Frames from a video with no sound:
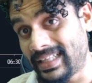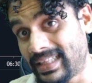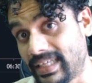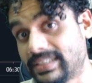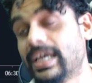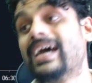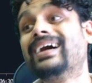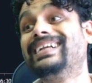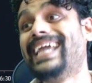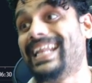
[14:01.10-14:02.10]
this,
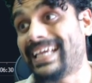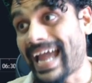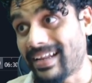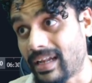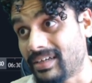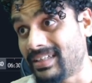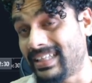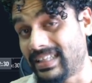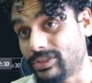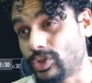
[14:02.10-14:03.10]
a daily candle
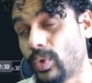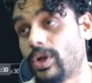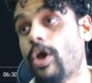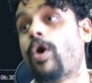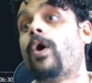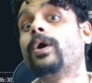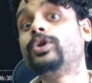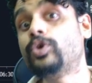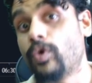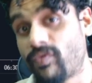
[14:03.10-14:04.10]
underneath this zone, or
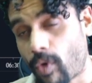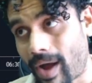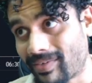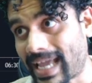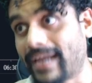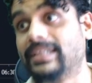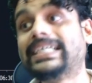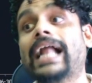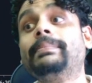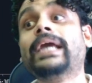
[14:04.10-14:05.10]
2 4-hour candles,
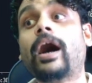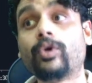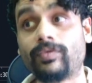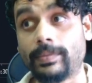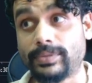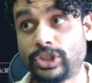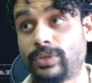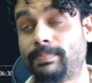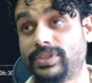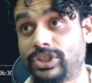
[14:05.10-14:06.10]
I'll be out of the
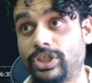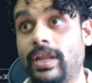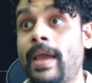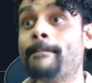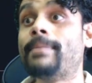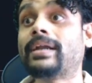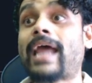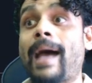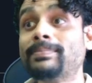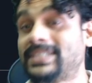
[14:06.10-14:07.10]
position. But
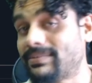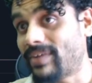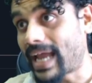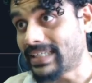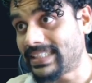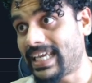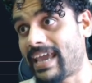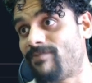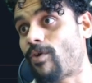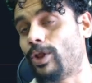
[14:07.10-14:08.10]
when I see
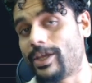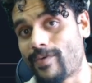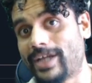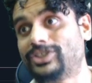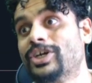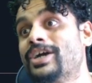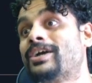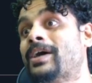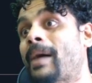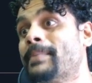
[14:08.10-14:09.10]
a falling wedge
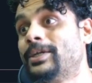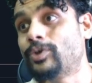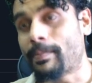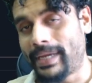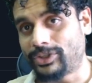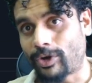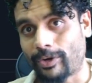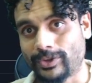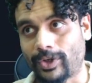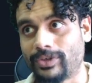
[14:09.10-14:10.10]
come into a major
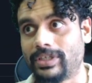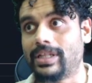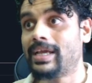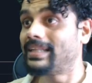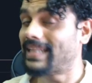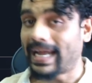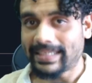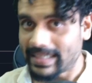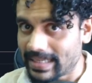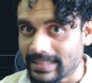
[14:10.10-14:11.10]
horizontal, that
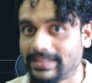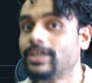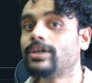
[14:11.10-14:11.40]
is